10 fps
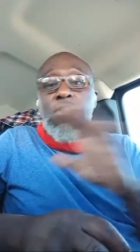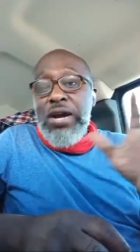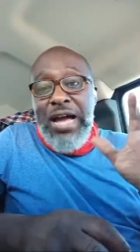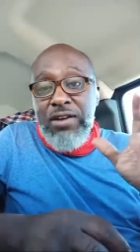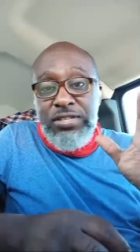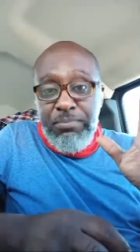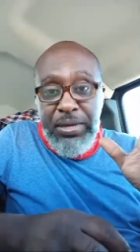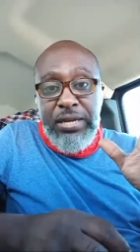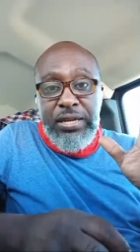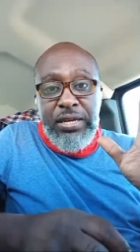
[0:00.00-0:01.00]

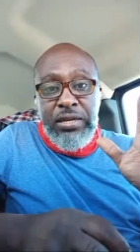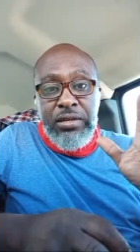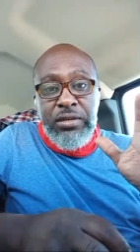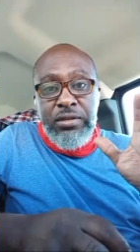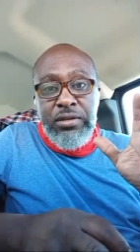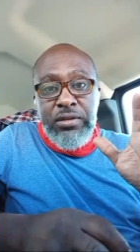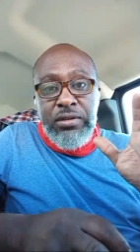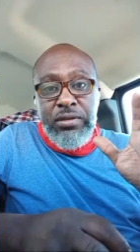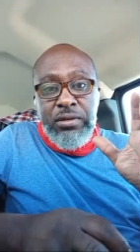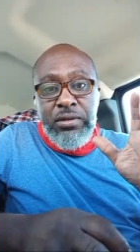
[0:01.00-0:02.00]
accountability,
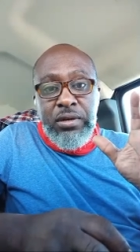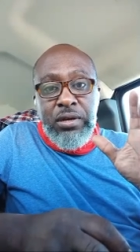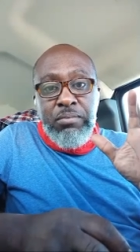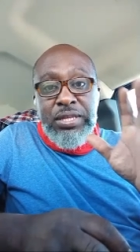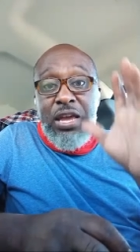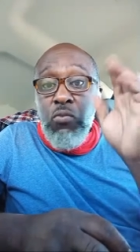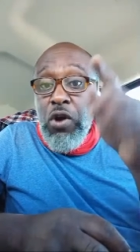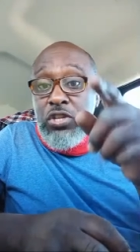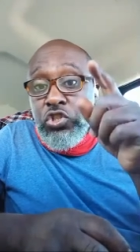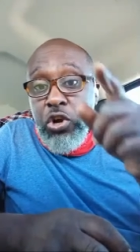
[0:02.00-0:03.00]
but they
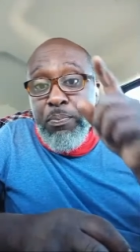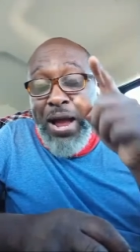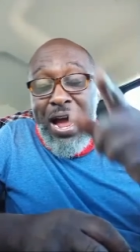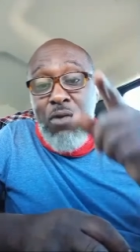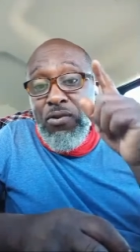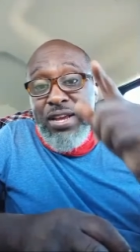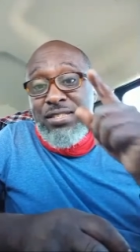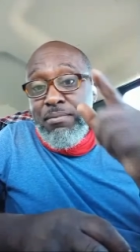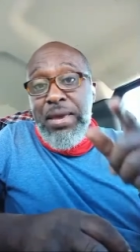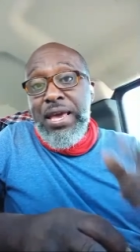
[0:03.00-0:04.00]
want your power as a
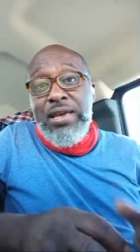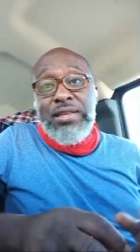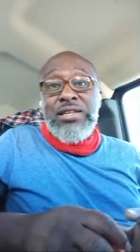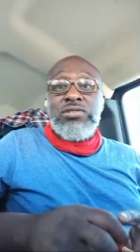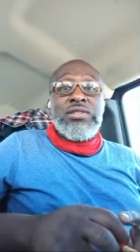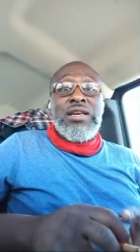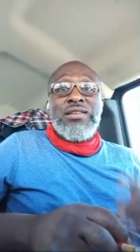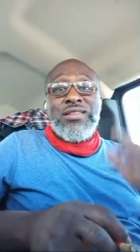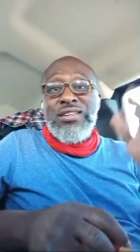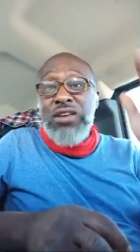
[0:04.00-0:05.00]
man. That's that
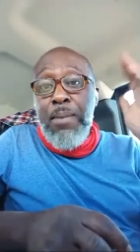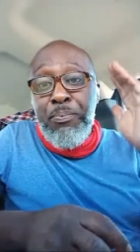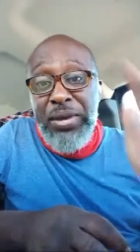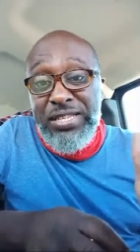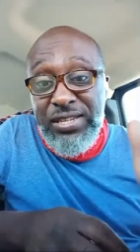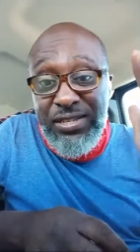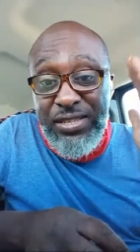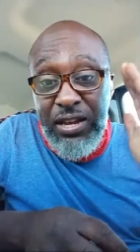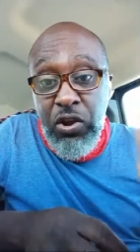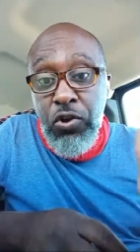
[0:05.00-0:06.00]
these are bitches
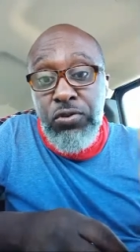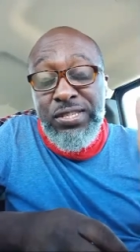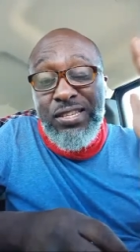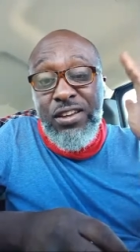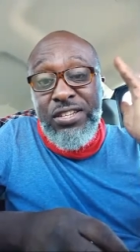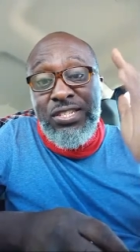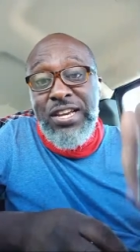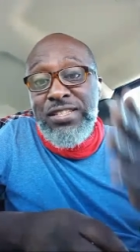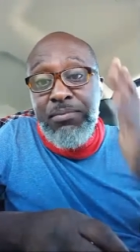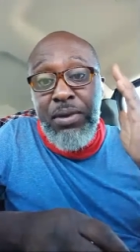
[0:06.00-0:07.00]
and hoes. These are
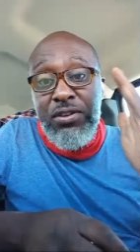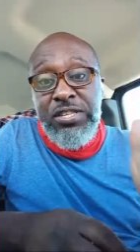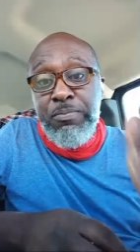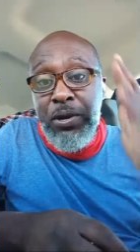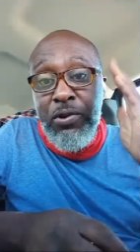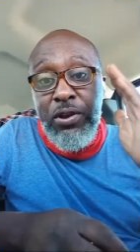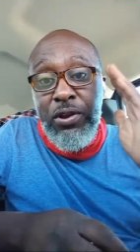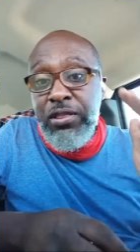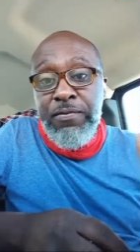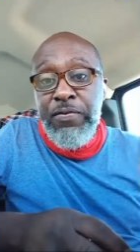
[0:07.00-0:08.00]
Jezebel spirit
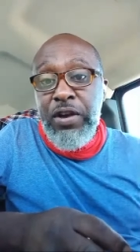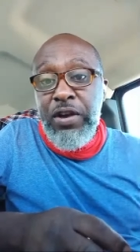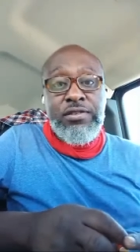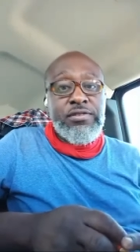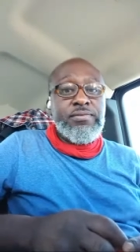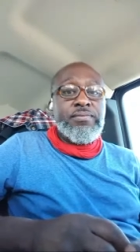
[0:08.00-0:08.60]
motherfuckers.